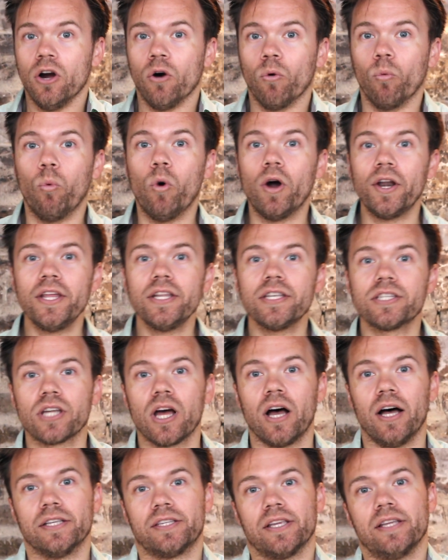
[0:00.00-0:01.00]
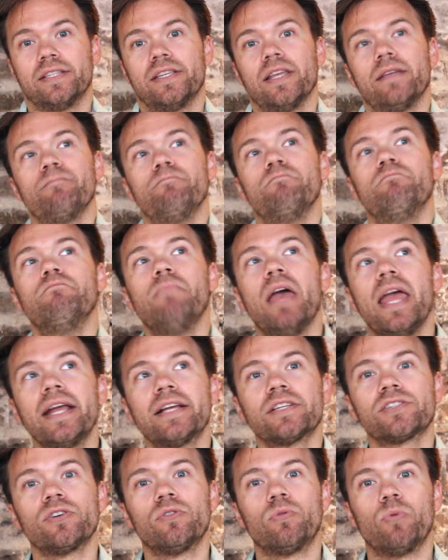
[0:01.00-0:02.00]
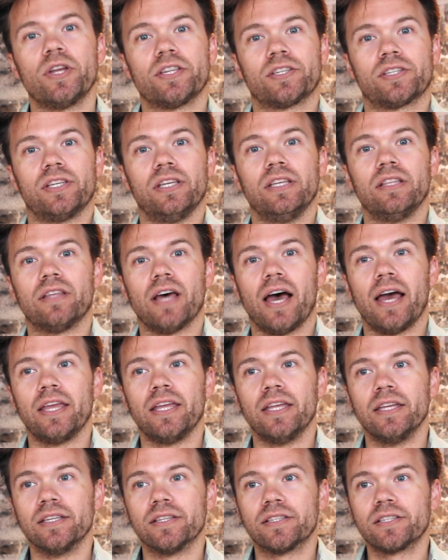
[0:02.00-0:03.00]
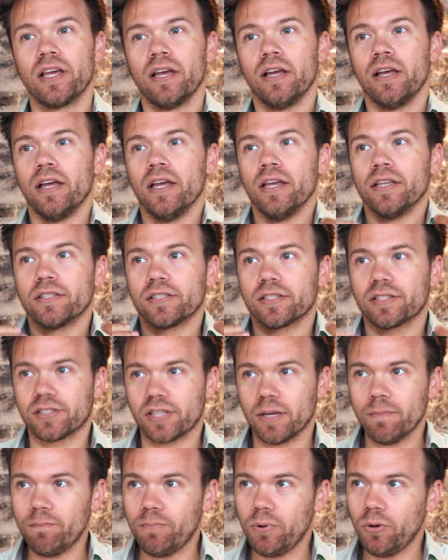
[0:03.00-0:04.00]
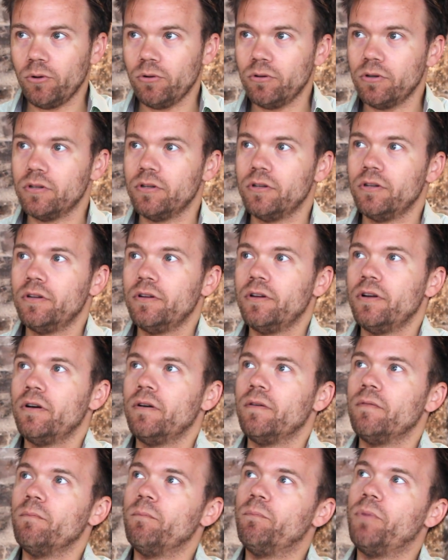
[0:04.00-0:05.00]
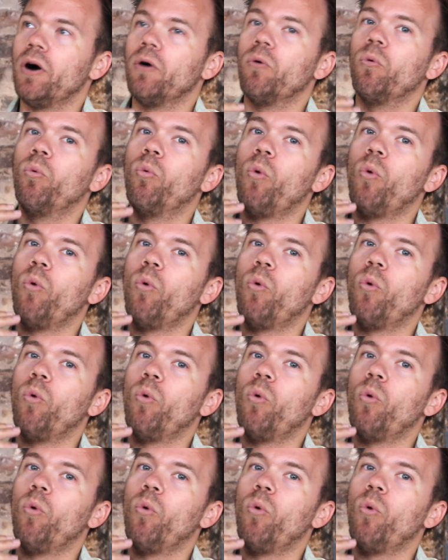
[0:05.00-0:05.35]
What it does is it makes a whiskey that is simple but